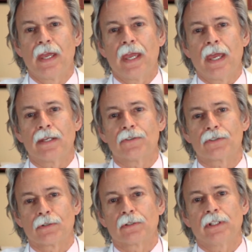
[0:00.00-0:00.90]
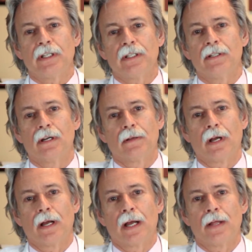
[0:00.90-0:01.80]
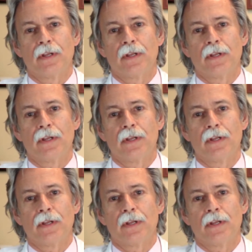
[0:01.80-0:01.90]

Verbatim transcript: and certainly uh,